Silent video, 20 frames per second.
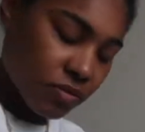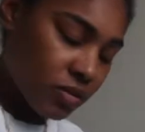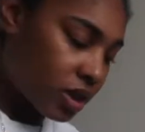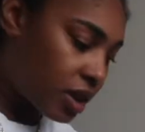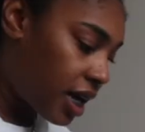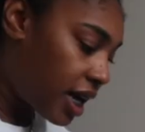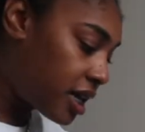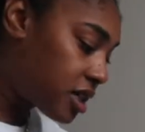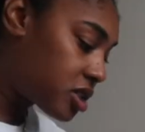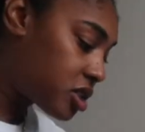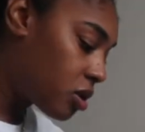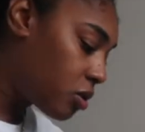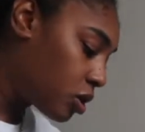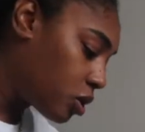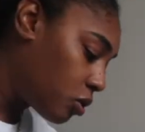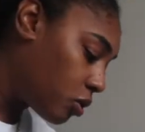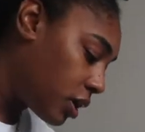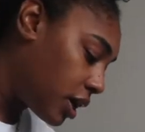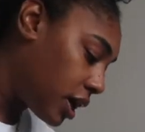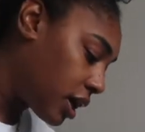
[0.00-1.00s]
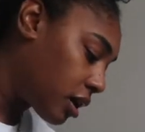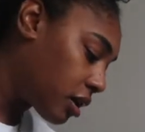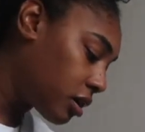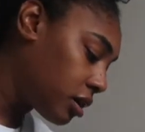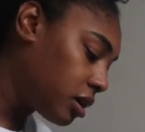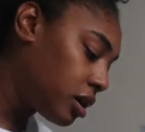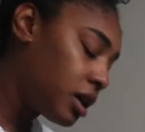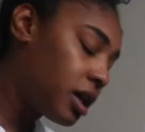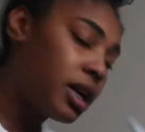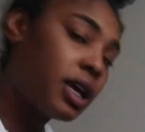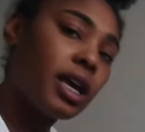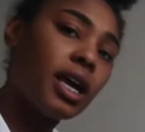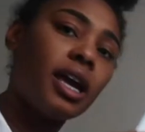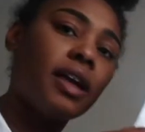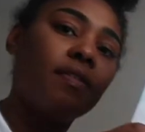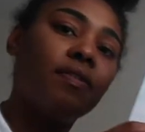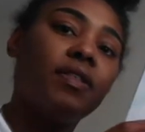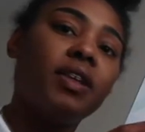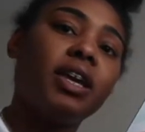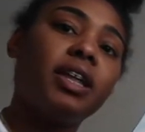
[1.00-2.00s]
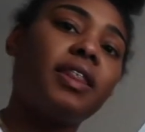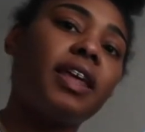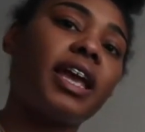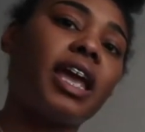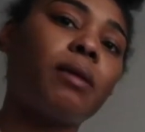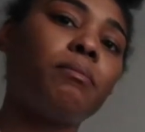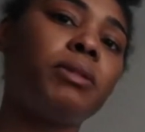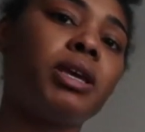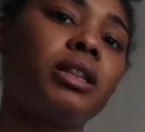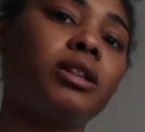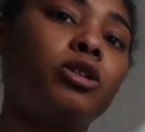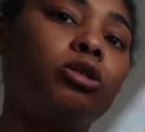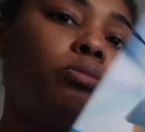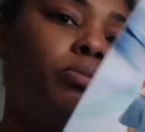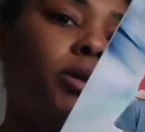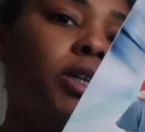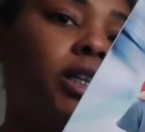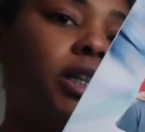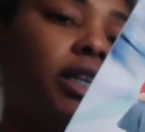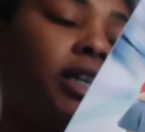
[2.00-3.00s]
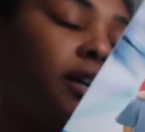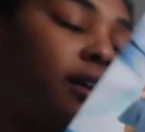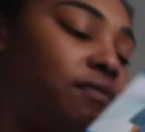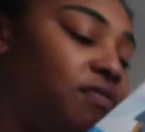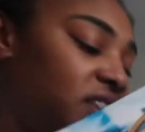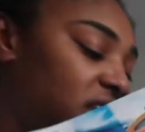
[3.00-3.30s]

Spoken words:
That is so annoying. And then they gave me a little booklet of